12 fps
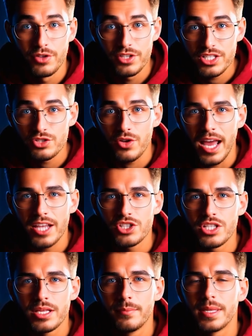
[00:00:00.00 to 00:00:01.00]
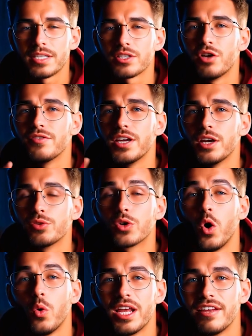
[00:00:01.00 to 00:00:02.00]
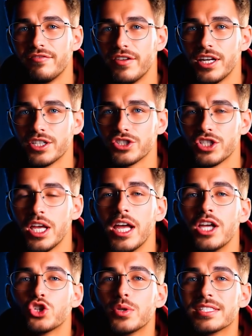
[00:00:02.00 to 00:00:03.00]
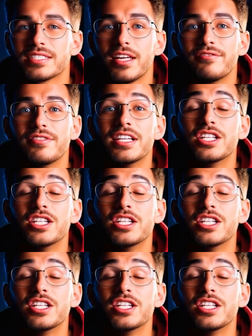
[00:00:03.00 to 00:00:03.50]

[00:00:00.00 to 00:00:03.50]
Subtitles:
For this strategy, because our video is already finished, you can safely